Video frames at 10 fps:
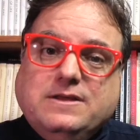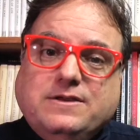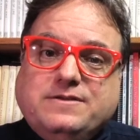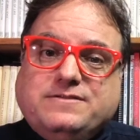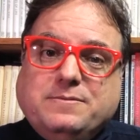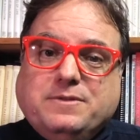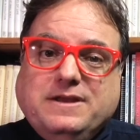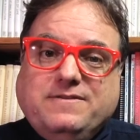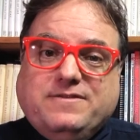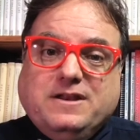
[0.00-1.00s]
There's some
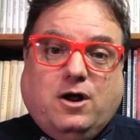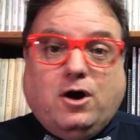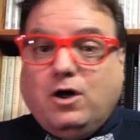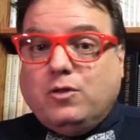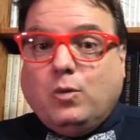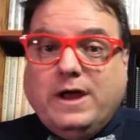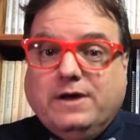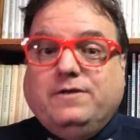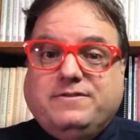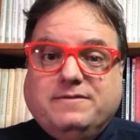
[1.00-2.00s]
belief that all the
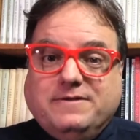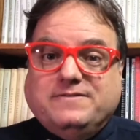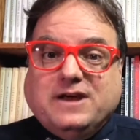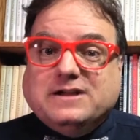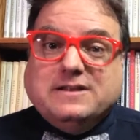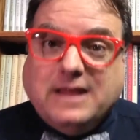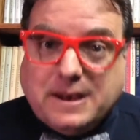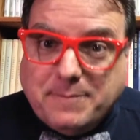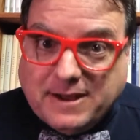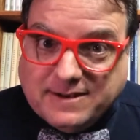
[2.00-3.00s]
whales that we've talked a lot
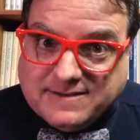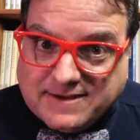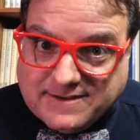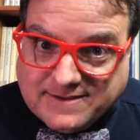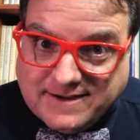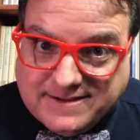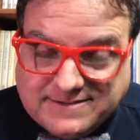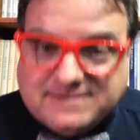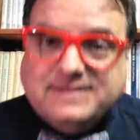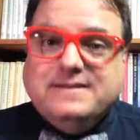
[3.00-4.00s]
about at Soggy Science